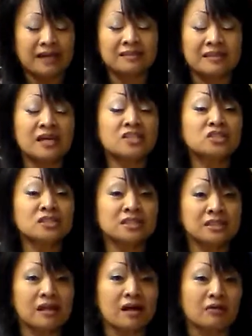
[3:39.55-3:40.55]
And not
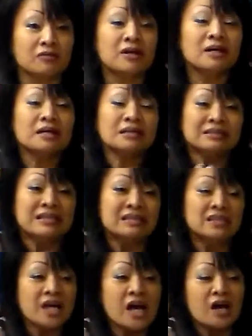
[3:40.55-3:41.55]
just love. The
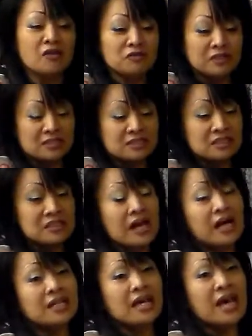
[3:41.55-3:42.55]
love that
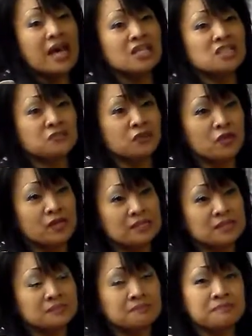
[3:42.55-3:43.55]
God has for
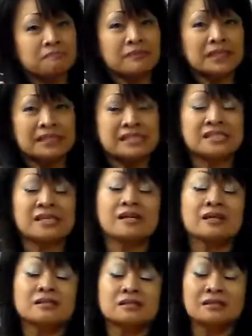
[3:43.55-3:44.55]
us is
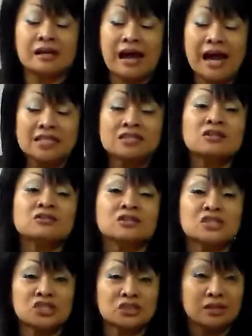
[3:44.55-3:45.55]
an un
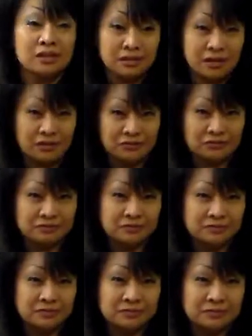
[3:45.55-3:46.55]
unconditional love.
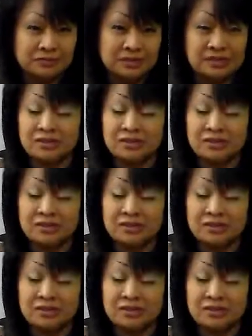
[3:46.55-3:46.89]
Amen.